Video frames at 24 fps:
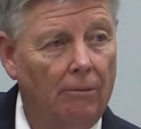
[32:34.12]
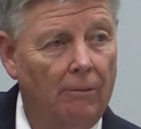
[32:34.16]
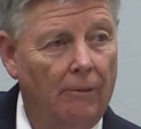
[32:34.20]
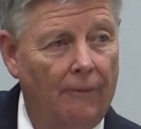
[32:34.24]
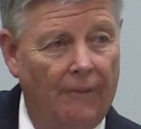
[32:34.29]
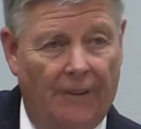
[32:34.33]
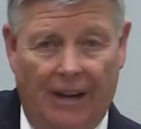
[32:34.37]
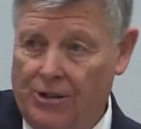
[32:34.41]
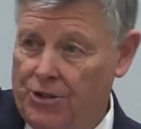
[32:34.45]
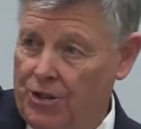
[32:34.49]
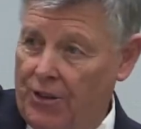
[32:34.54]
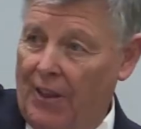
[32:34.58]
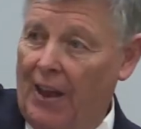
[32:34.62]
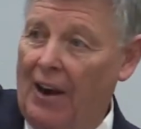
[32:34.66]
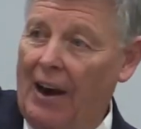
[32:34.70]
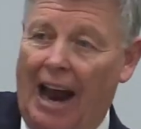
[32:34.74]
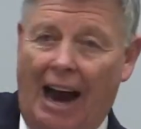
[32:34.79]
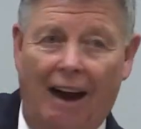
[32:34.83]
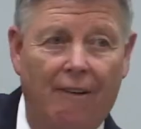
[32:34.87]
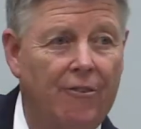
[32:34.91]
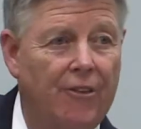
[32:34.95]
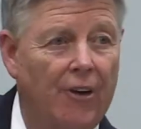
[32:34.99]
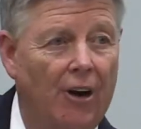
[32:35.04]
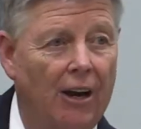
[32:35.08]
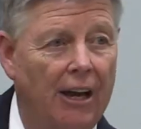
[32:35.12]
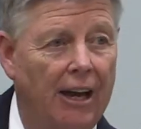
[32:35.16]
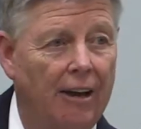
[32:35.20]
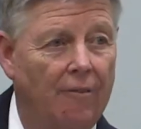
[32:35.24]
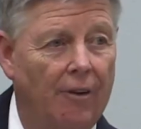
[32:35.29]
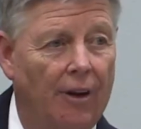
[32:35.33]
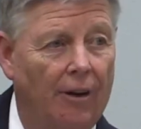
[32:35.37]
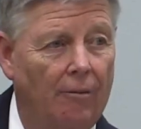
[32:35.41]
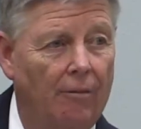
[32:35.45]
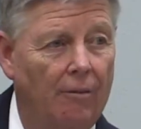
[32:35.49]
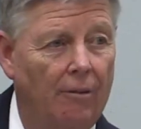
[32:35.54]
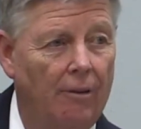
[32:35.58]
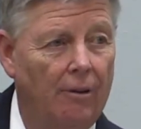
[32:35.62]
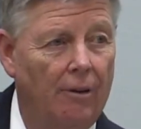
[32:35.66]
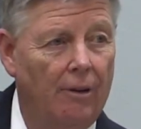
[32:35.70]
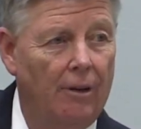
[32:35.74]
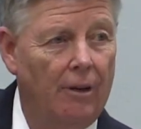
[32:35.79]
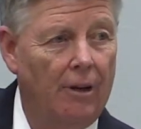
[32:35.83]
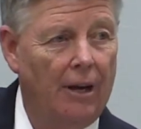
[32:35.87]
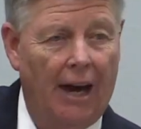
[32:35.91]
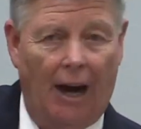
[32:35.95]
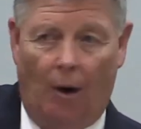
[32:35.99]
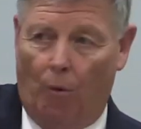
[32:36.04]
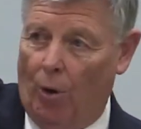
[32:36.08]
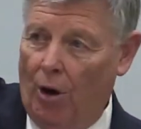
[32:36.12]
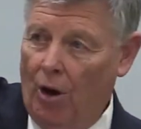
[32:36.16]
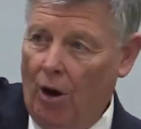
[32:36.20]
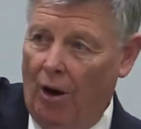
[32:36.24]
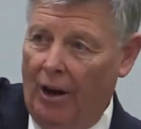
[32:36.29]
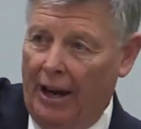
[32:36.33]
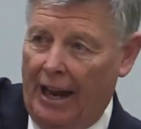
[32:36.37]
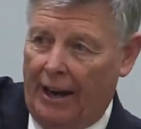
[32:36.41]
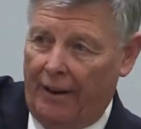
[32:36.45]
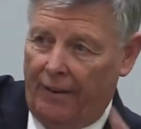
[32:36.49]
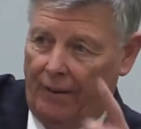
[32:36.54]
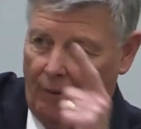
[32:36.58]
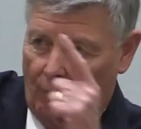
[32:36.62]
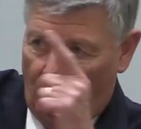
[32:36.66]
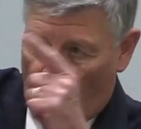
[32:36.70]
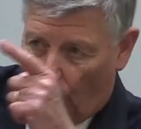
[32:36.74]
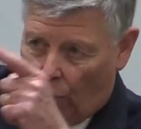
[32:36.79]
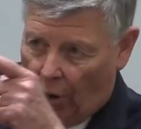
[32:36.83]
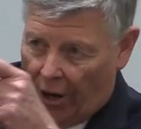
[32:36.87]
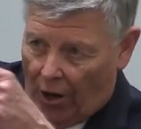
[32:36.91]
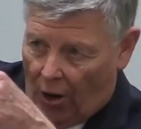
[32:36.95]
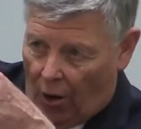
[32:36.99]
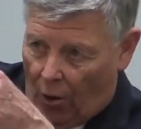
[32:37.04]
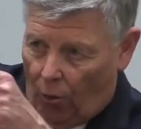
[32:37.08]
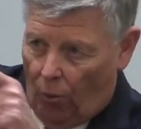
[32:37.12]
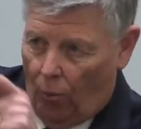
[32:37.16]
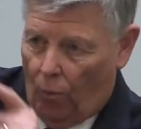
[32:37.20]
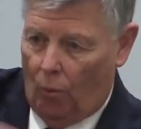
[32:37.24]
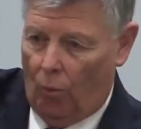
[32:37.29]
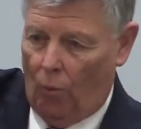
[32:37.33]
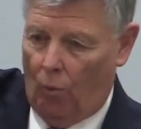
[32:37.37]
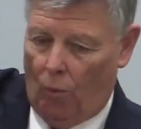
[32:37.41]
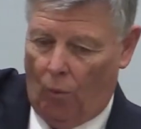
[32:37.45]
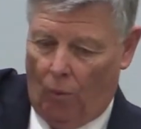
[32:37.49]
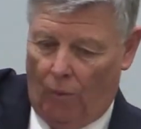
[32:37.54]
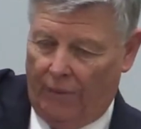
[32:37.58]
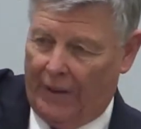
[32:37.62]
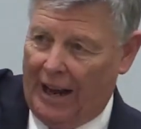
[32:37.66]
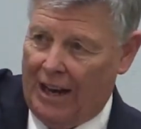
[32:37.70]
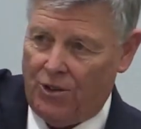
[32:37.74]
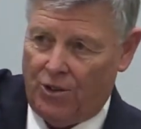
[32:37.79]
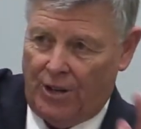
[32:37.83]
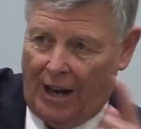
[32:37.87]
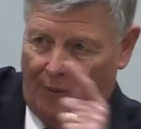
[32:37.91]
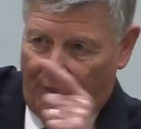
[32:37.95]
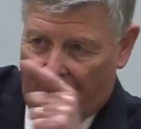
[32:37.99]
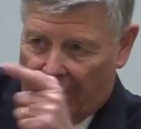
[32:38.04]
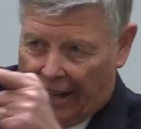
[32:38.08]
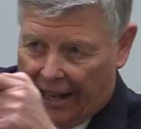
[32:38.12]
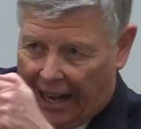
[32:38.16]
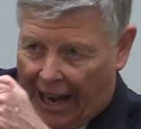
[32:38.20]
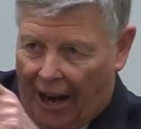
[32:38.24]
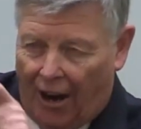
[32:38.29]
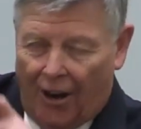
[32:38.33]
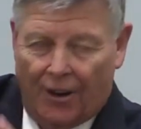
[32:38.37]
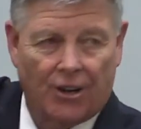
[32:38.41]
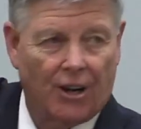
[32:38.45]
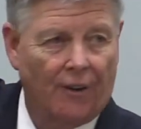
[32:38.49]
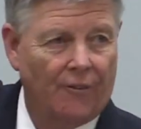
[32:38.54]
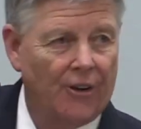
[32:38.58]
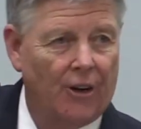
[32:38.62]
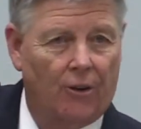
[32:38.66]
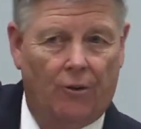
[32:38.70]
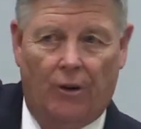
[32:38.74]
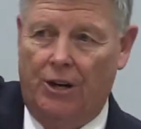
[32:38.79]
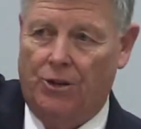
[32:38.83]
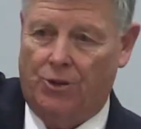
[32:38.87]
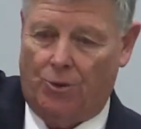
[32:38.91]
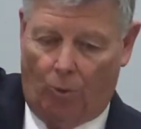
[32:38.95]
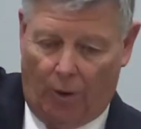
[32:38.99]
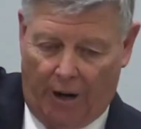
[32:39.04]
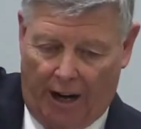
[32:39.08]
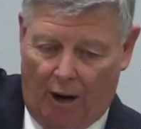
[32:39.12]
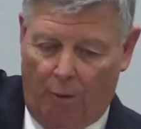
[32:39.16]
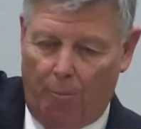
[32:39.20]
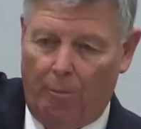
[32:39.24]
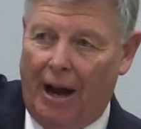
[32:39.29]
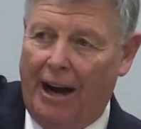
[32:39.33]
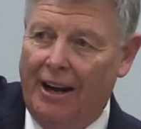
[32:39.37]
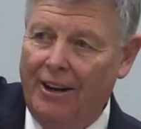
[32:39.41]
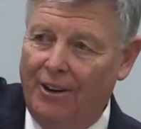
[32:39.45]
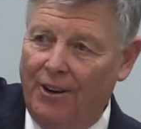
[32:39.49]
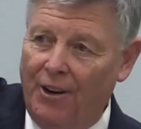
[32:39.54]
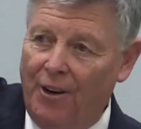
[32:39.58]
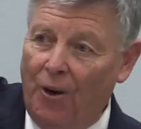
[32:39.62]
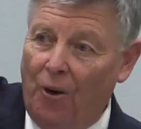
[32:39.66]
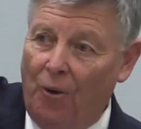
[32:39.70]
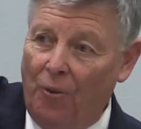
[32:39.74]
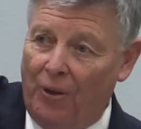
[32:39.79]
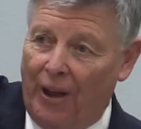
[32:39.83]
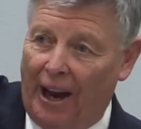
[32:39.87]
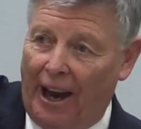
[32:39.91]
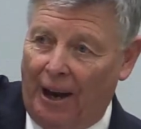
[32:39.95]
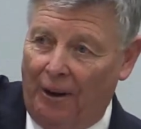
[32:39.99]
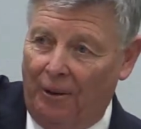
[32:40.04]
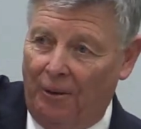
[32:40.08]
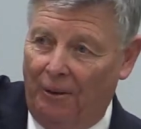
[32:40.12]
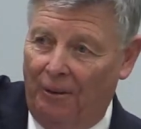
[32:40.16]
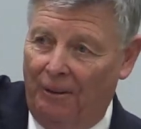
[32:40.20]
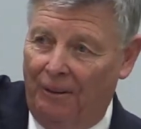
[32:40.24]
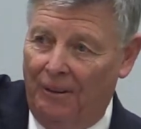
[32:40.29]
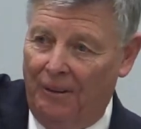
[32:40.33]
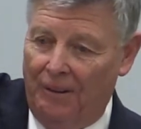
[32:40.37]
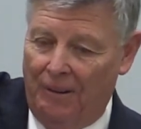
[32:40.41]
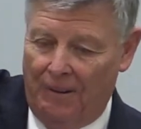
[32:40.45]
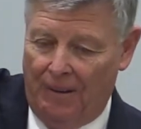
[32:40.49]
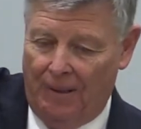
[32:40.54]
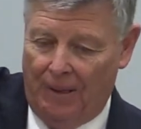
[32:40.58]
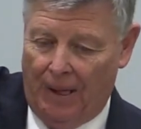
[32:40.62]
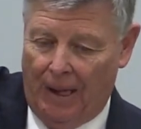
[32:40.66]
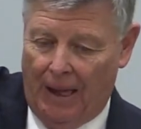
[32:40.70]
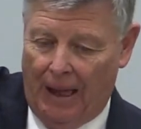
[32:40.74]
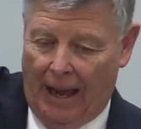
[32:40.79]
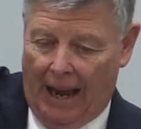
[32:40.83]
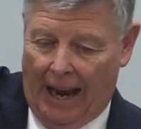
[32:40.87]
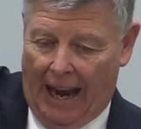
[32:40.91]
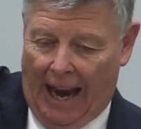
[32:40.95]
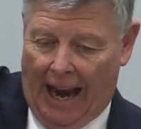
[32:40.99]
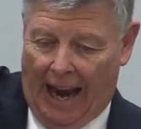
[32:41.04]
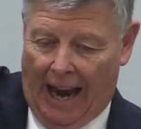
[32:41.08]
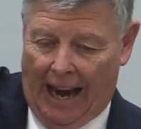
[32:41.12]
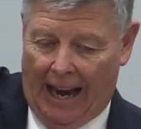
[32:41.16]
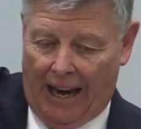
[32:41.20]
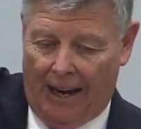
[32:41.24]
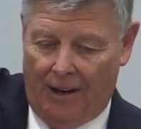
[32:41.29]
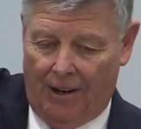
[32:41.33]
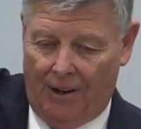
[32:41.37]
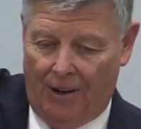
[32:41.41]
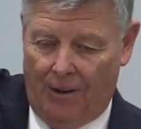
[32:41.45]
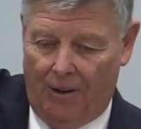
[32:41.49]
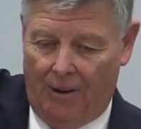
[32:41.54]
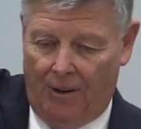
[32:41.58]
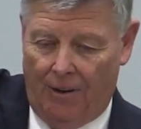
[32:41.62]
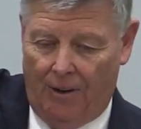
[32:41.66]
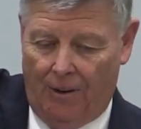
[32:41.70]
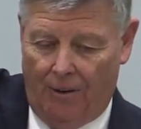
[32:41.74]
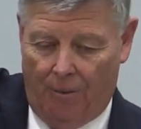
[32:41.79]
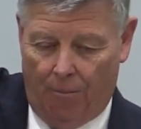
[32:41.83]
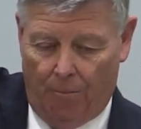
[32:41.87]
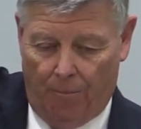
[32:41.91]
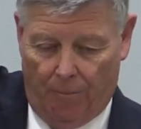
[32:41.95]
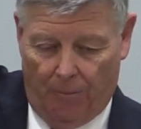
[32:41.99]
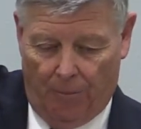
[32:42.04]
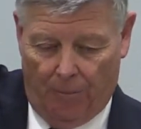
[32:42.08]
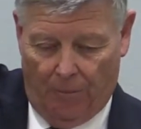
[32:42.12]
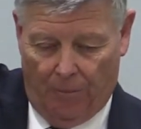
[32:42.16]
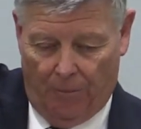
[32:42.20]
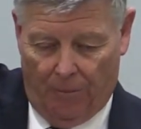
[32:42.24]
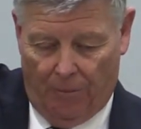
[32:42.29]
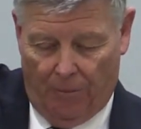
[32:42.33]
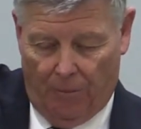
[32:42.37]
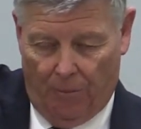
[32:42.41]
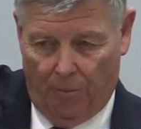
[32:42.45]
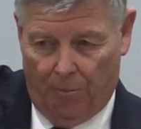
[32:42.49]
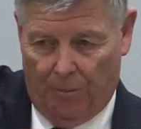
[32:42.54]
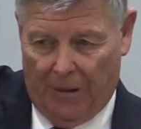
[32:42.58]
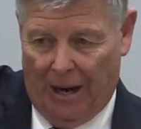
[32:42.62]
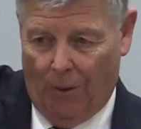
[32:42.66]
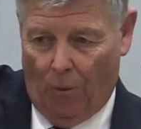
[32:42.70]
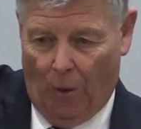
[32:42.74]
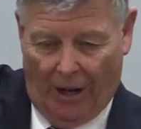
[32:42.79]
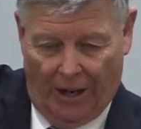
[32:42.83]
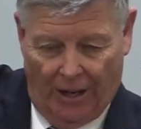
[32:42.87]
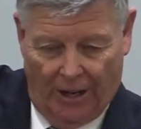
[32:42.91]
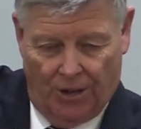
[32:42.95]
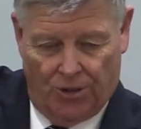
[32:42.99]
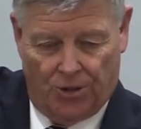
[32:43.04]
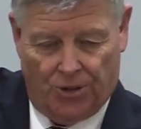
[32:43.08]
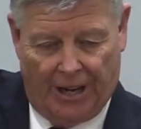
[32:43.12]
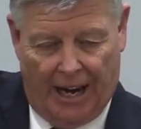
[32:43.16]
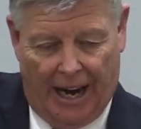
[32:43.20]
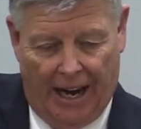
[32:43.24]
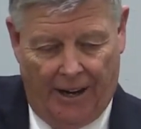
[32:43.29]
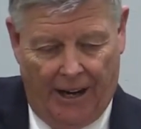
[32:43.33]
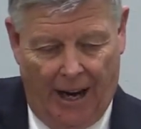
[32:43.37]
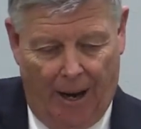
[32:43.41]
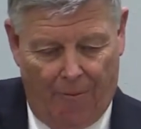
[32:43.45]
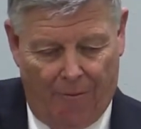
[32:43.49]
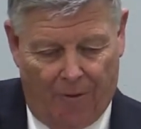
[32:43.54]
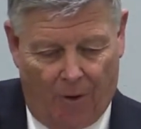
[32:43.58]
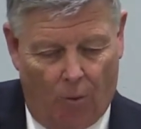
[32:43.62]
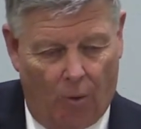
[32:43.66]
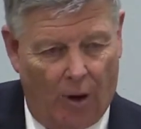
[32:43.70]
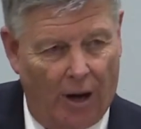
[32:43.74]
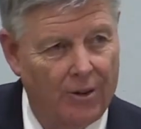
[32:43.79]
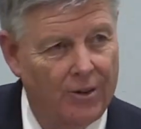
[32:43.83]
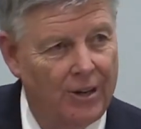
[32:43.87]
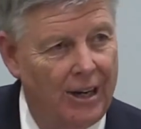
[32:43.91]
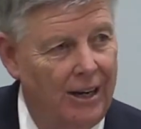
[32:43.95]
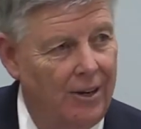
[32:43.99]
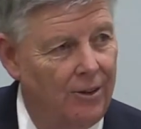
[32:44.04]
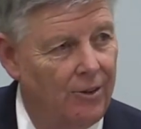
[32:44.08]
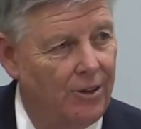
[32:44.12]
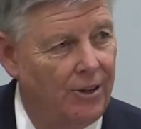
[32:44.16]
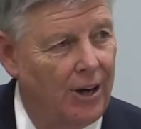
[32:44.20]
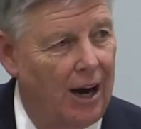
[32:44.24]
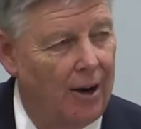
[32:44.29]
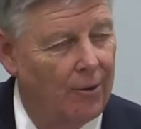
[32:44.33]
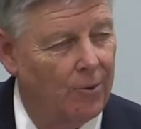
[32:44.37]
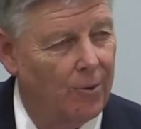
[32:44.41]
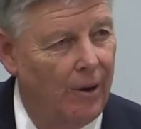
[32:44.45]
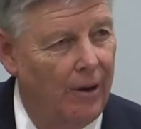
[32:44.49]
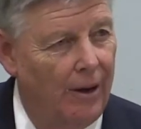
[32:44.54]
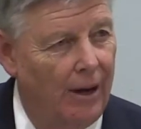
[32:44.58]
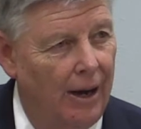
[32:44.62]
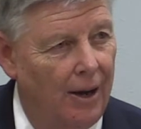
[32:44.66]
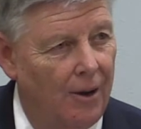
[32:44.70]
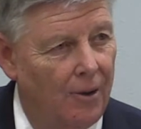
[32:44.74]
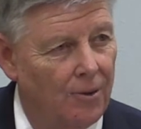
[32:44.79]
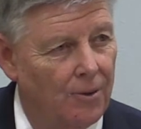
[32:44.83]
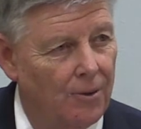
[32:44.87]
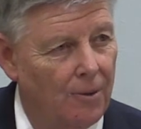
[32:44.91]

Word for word: This is the life they're living. And we're going to let, we don't, that's not the character of the Christian. We want everybody to know that. And be willing to stand up for what te- doctrine is.